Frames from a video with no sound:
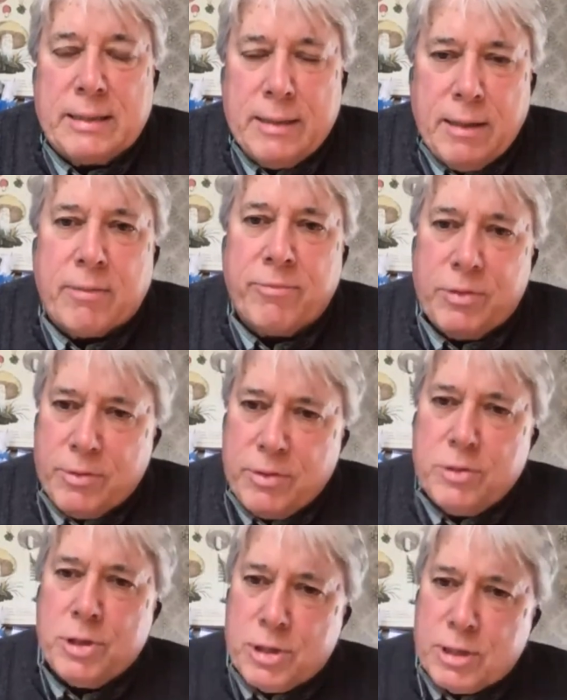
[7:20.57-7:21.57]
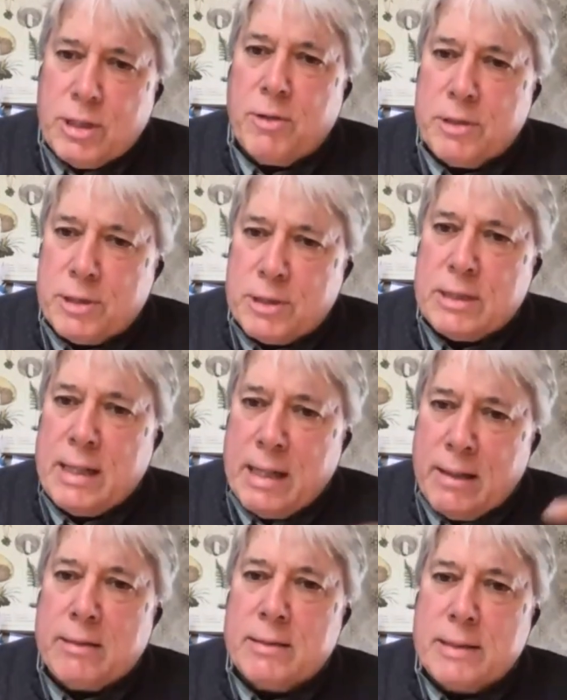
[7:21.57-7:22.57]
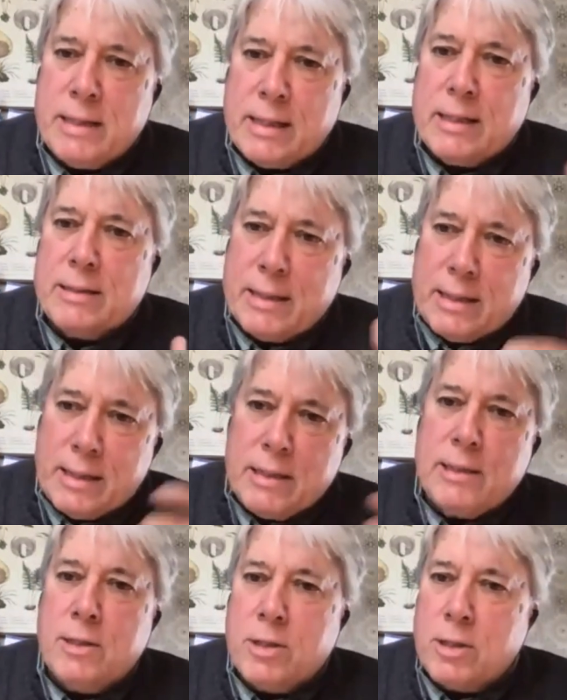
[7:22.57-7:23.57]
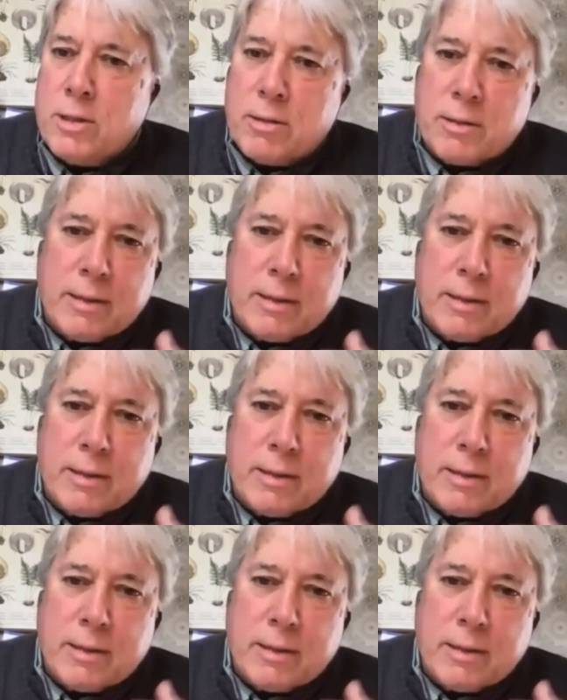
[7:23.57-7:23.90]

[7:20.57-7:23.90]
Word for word: you know, if you you should slow this down and take take a year.